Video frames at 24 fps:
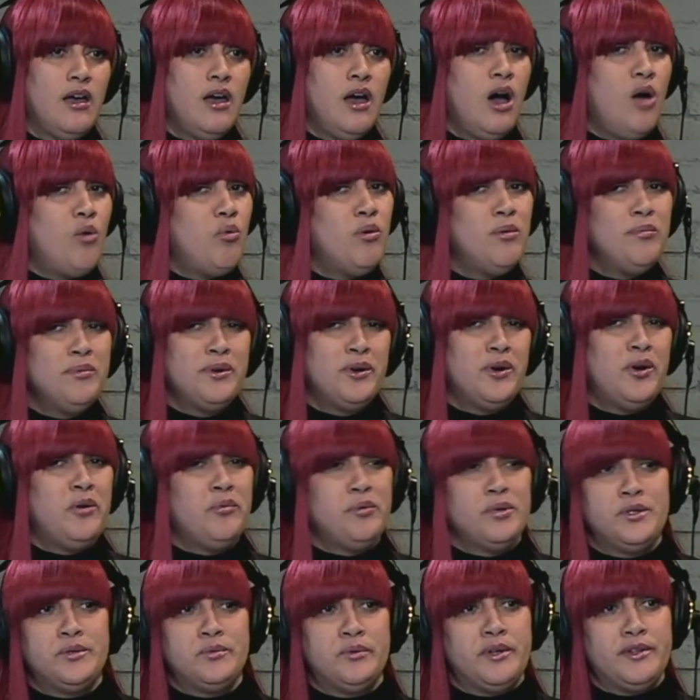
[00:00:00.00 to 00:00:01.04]
A woman
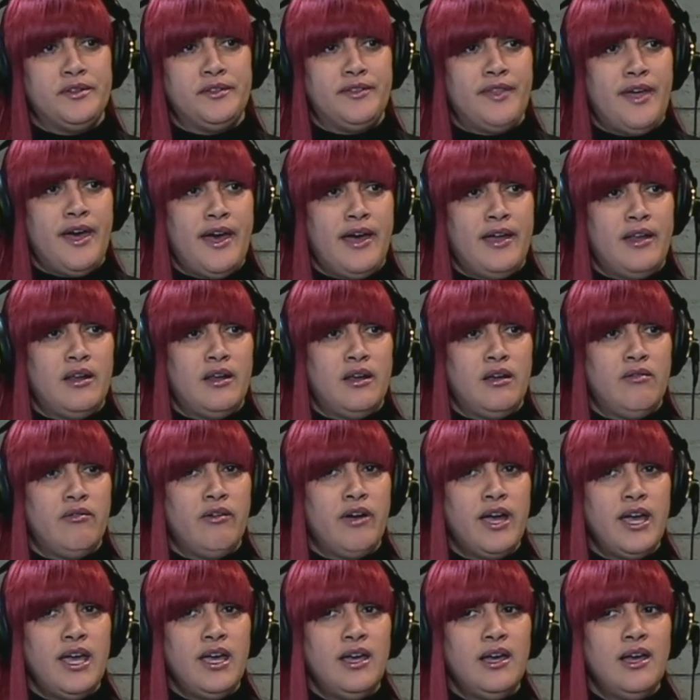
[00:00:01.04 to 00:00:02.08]
always wants that,
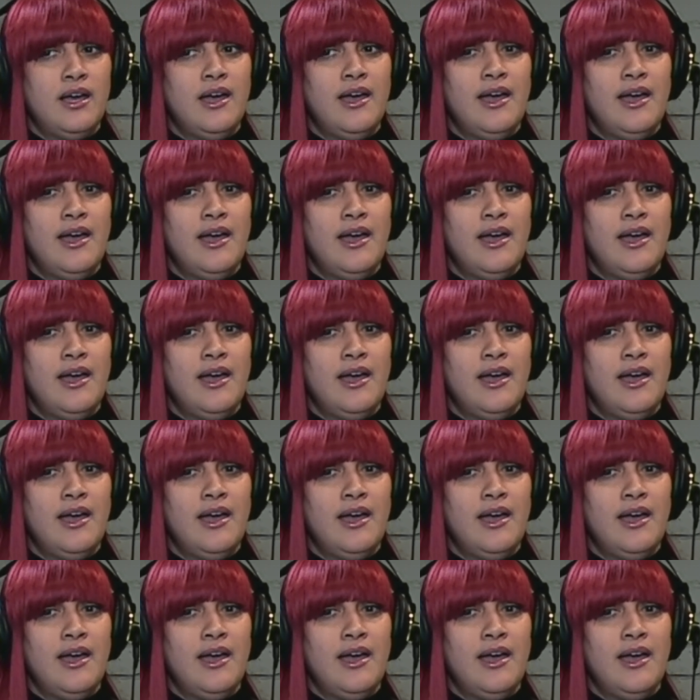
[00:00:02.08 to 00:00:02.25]
right?